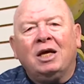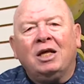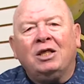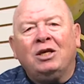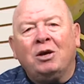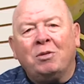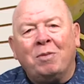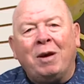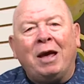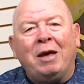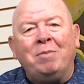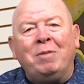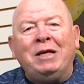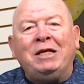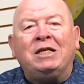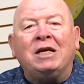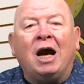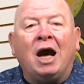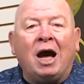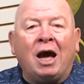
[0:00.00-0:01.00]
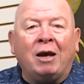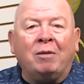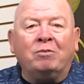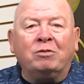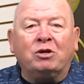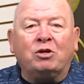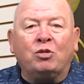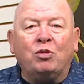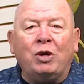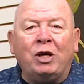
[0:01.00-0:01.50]
There may be
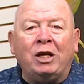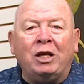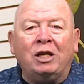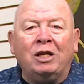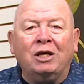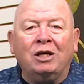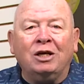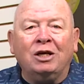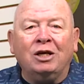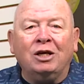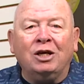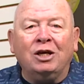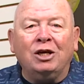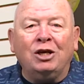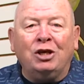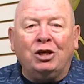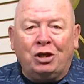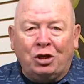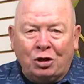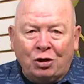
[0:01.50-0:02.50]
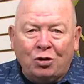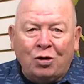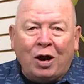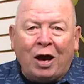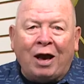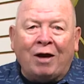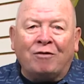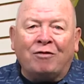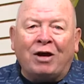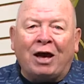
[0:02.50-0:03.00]
times when you
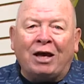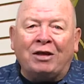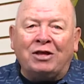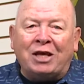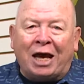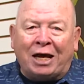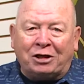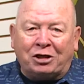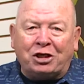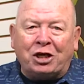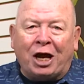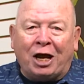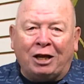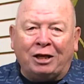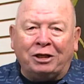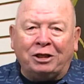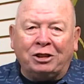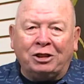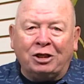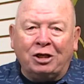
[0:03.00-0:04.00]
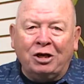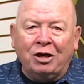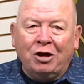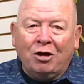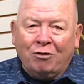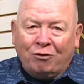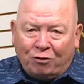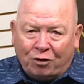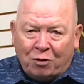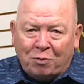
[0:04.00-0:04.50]
have had that challenge.
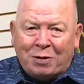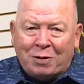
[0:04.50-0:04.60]
For